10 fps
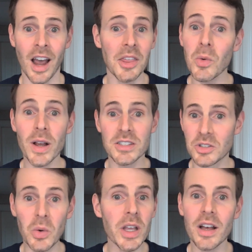Otherwise,
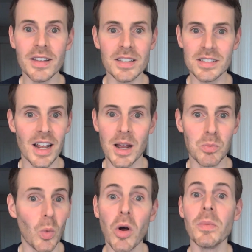doing all this
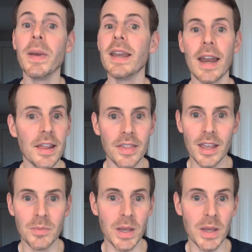setup won't mean anything